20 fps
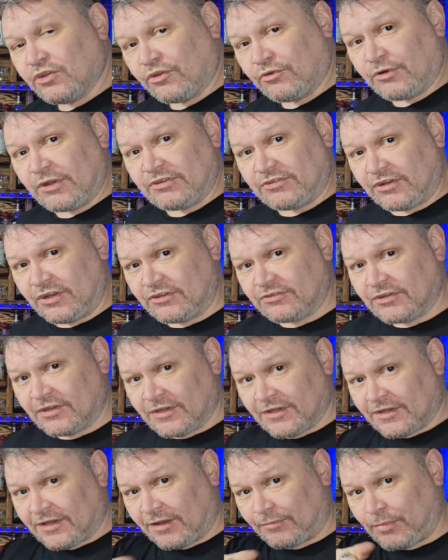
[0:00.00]
The other reason is
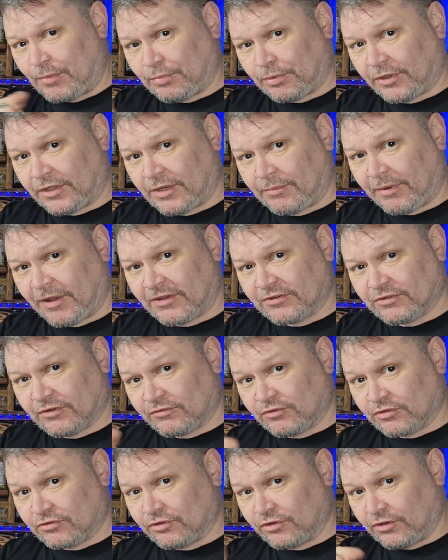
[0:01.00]
I've been playing about,
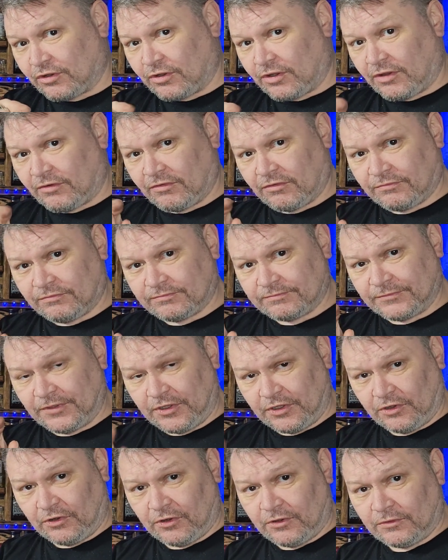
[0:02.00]
so I've just done a
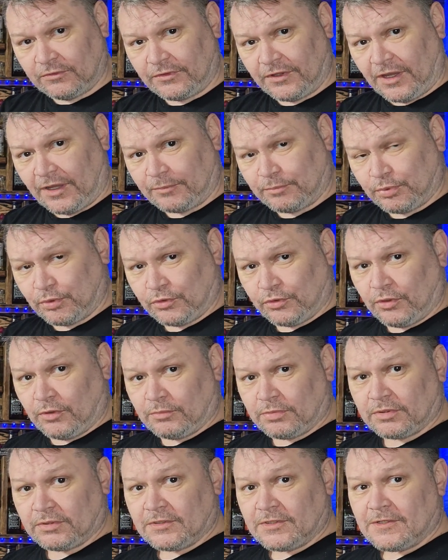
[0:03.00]
video that I put
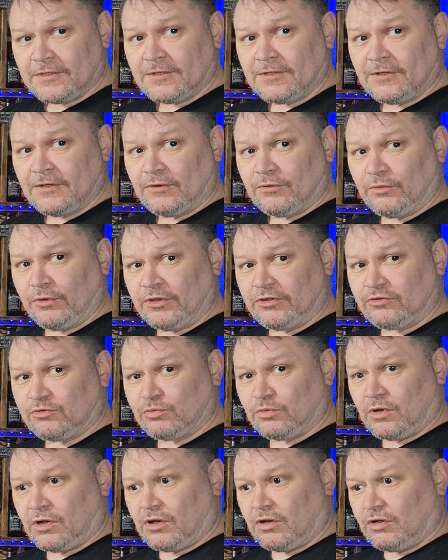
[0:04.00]
up,
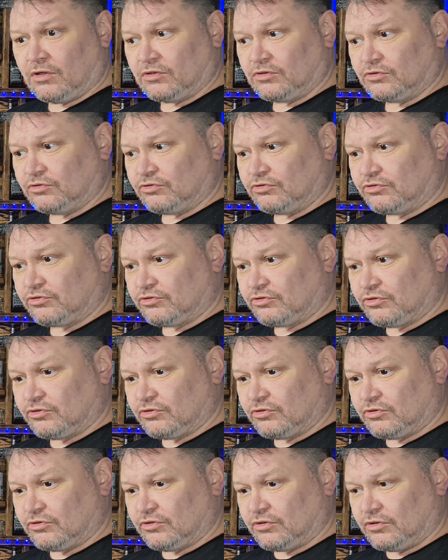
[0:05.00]
which was
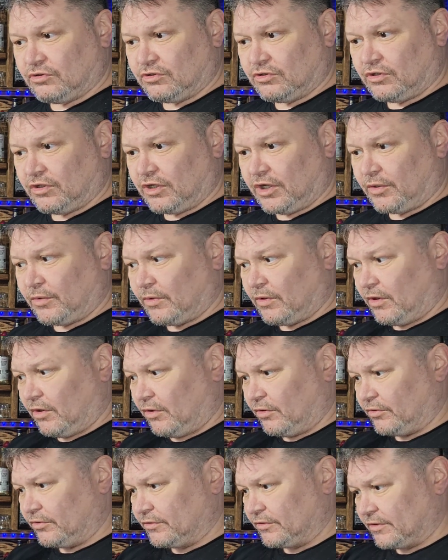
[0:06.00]
out
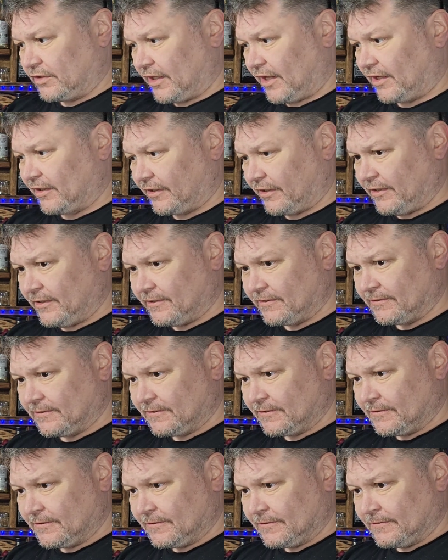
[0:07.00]
on Cali,
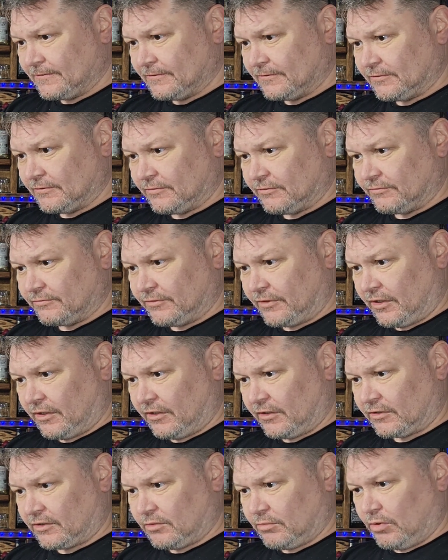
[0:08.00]

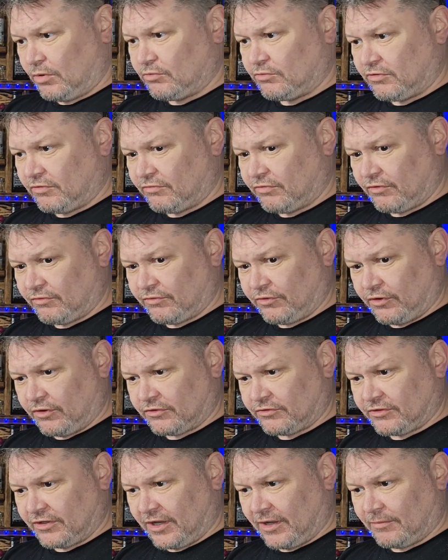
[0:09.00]
commuting for the
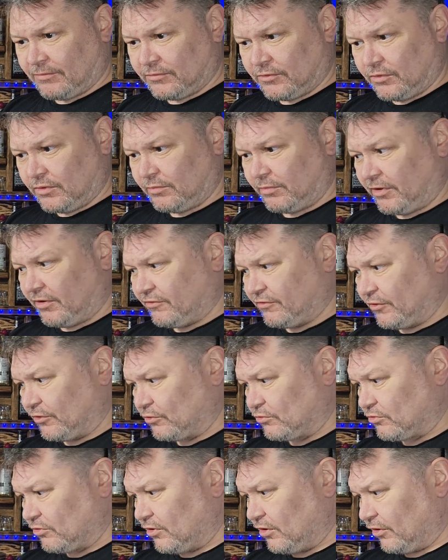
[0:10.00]
first time, doing a bit of
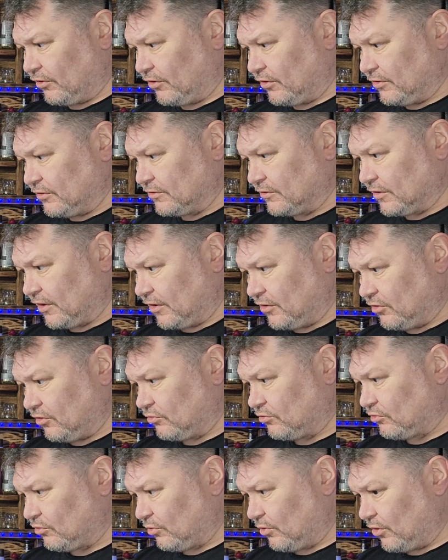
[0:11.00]
filtering on her, getting
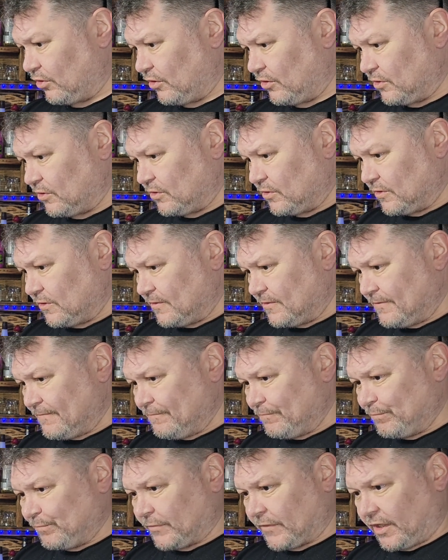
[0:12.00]
used to her.
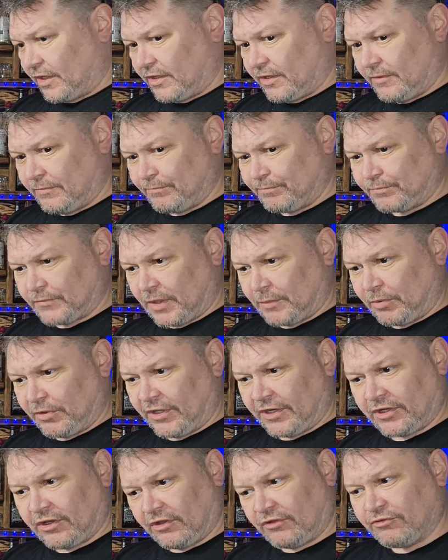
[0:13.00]

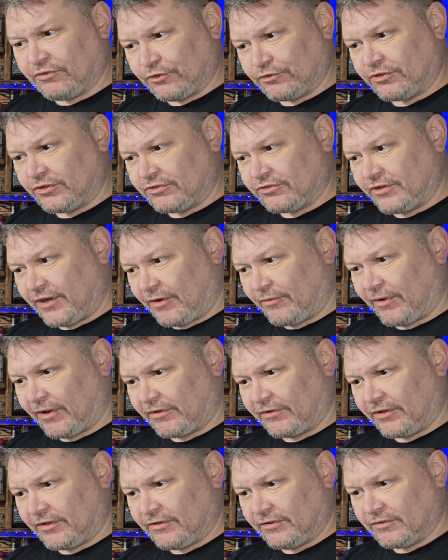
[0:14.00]
But then I got the footage
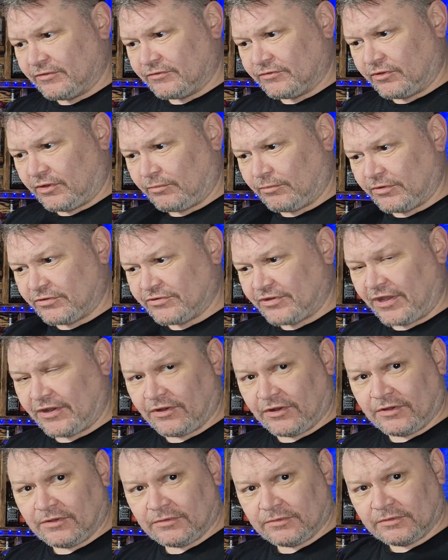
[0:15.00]
directly from the
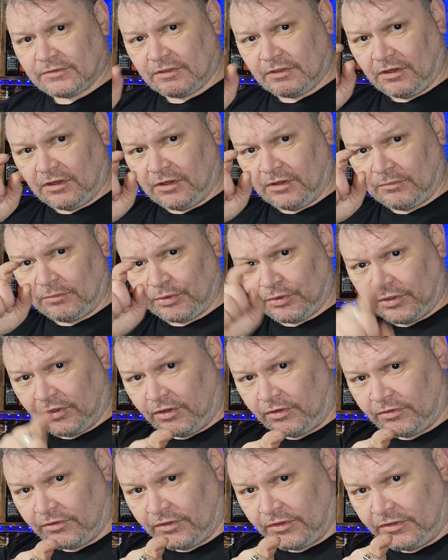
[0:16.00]
centre and put
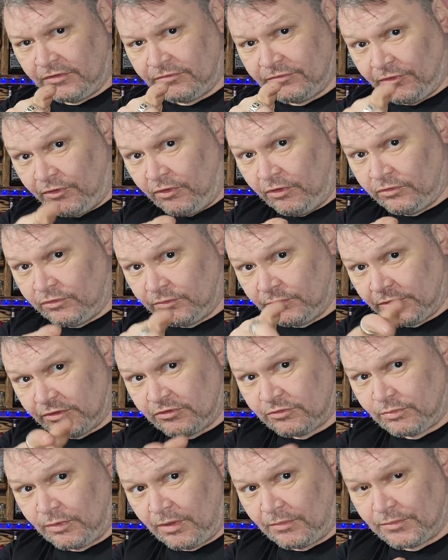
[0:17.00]
it on the phone,
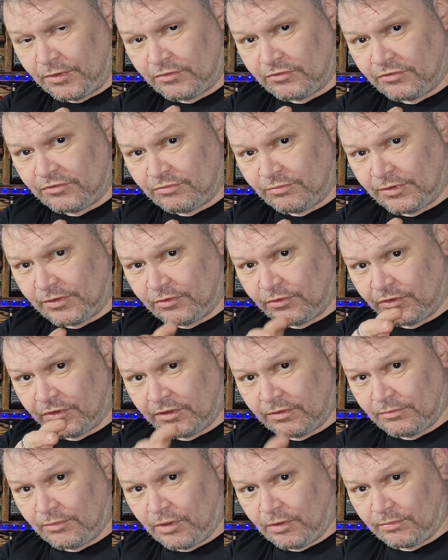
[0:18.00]
which is what I'm using to
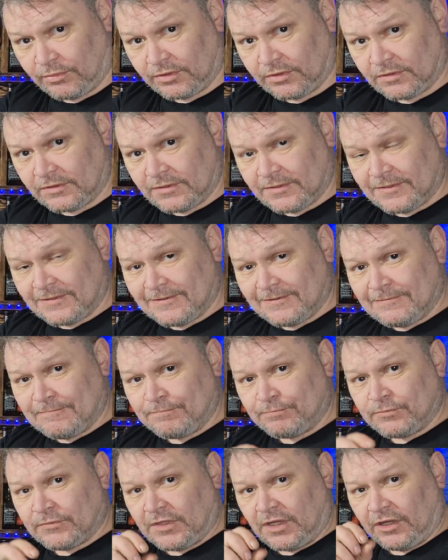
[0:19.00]
record at the moment,
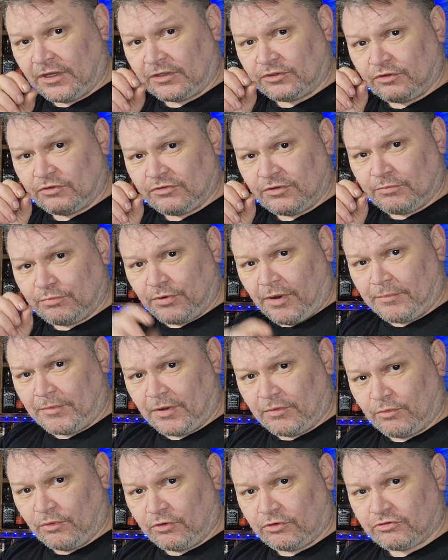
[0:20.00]
using
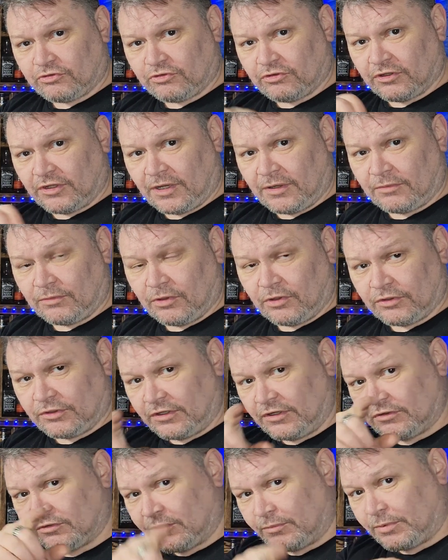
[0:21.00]
Premiere Rush, and then
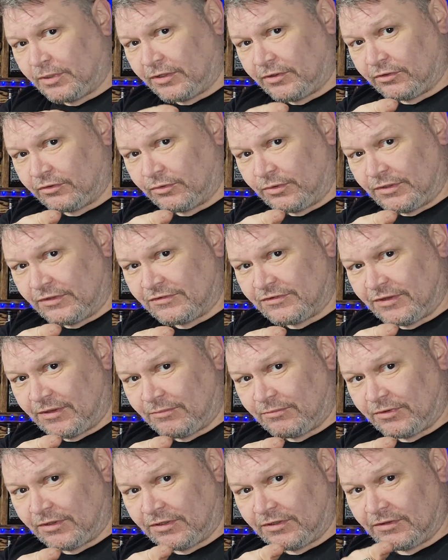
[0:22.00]
uploaded it. So I plan on doing the
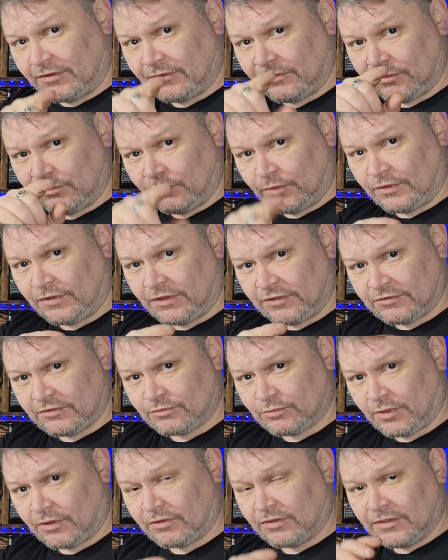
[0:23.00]
same thing with this
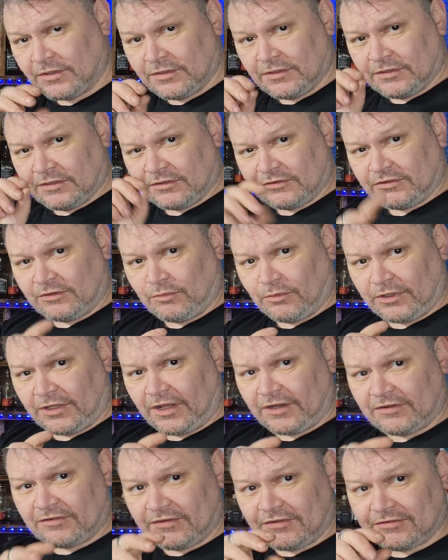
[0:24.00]
as well, and see what
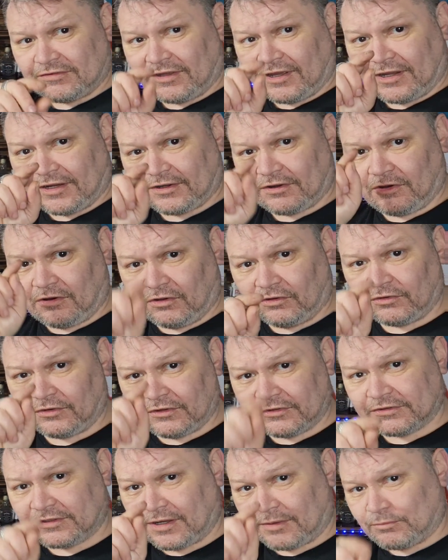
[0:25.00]
the editing's like
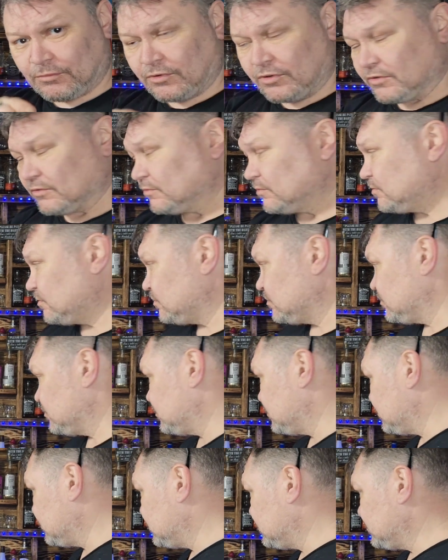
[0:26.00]
on this camera,
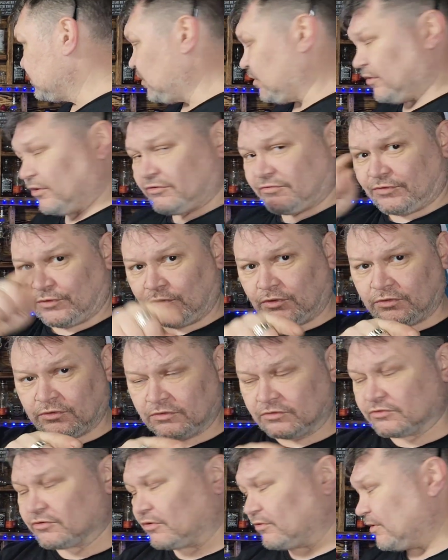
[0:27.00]
on this
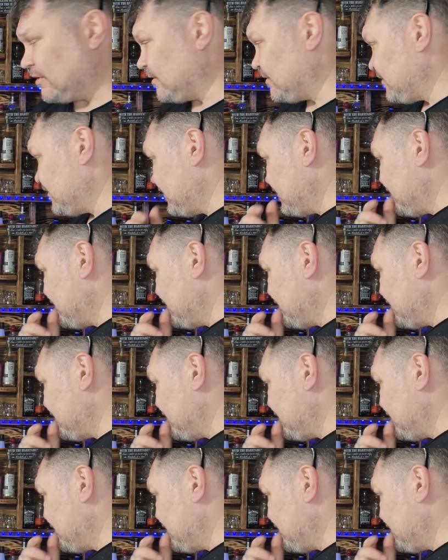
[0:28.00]
phone, sorry.